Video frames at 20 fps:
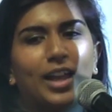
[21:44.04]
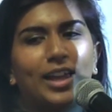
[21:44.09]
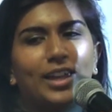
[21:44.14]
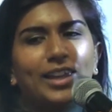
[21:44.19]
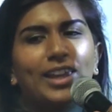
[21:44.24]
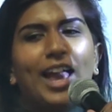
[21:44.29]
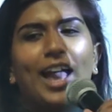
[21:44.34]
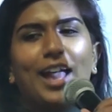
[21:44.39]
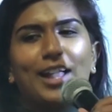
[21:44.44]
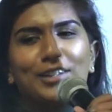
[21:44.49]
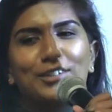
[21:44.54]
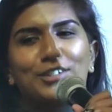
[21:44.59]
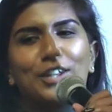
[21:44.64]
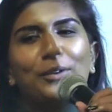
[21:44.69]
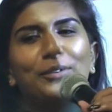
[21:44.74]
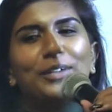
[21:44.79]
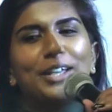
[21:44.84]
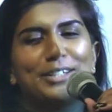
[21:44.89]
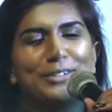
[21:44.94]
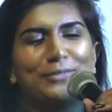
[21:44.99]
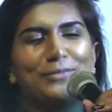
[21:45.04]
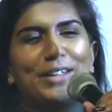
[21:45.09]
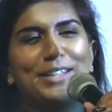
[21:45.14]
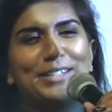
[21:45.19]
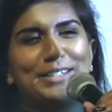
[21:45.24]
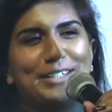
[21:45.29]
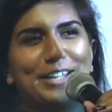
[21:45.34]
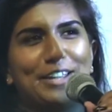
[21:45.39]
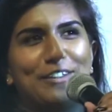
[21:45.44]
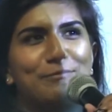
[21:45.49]
yeah, don't get
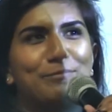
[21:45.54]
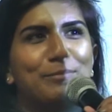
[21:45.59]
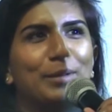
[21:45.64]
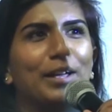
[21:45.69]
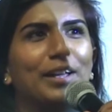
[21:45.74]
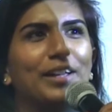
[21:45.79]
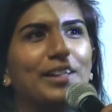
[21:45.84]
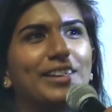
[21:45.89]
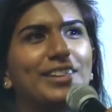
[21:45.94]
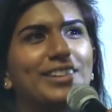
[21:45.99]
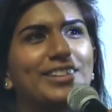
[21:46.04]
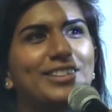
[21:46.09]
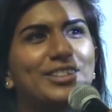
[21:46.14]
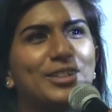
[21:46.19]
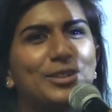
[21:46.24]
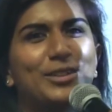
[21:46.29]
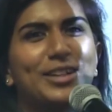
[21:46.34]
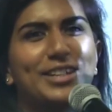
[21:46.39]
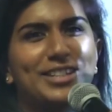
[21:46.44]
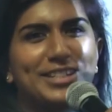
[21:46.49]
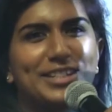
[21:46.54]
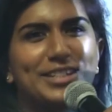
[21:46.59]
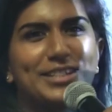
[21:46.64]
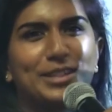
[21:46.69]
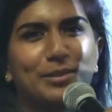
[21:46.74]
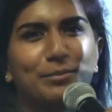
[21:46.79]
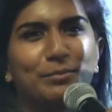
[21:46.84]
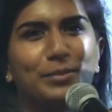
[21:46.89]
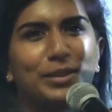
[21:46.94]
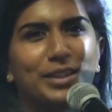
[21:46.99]
defensive, but do listen to
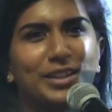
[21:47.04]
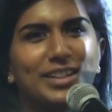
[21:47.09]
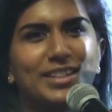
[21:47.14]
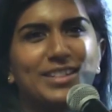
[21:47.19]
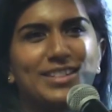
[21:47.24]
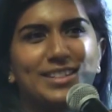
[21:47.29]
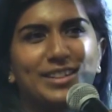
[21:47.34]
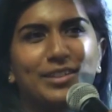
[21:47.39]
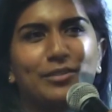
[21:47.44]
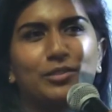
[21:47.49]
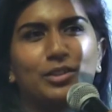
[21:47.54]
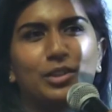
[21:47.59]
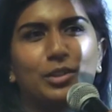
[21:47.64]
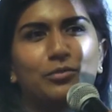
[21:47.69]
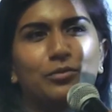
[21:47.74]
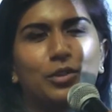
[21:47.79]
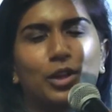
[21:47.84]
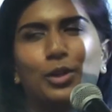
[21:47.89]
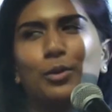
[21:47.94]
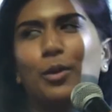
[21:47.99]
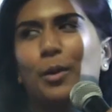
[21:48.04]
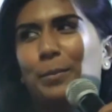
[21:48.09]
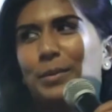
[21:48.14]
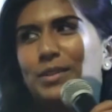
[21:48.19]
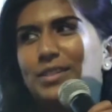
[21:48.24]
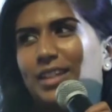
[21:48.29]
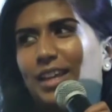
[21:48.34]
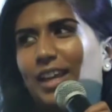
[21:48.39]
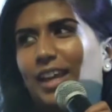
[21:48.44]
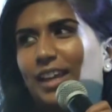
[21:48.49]
them because the follow-up
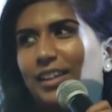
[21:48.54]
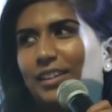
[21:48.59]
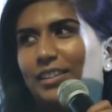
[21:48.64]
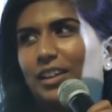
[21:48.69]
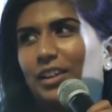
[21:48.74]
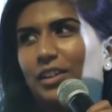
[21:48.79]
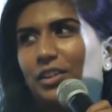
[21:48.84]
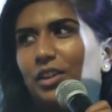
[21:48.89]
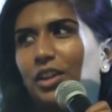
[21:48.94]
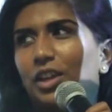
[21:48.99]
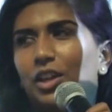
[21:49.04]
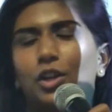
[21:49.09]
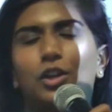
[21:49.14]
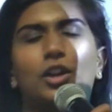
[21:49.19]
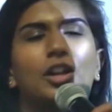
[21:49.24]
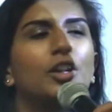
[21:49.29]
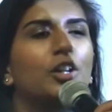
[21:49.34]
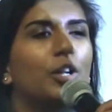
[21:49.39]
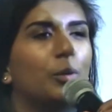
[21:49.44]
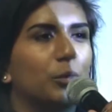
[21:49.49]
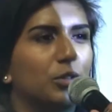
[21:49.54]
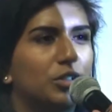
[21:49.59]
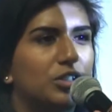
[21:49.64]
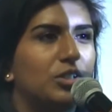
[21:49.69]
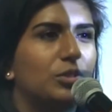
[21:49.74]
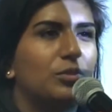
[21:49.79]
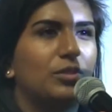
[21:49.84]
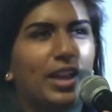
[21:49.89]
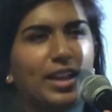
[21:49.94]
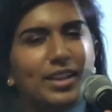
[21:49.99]
is key, and then you kind of know what to
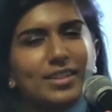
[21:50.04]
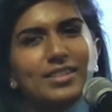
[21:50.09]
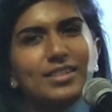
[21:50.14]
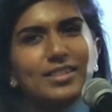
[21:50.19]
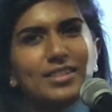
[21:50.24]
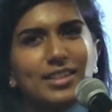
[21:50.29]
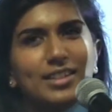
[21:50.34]
do next and